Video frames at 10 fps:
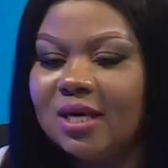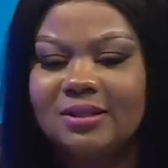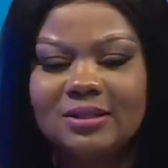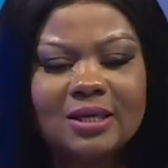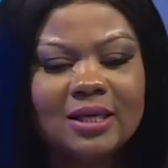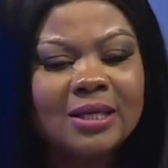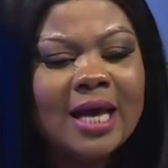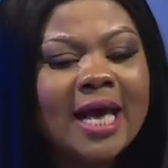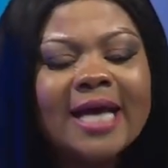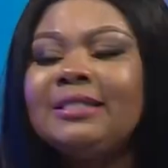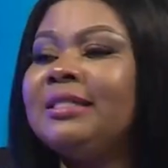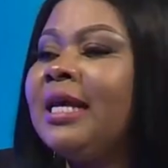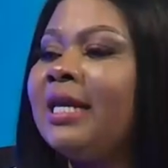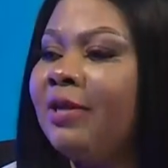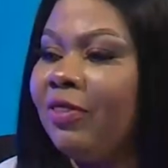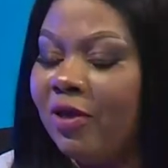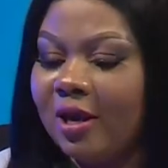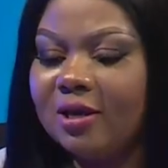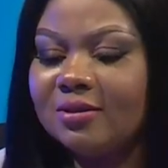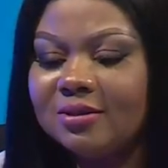is telling a daily
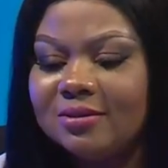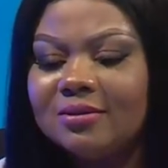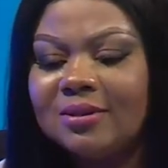thing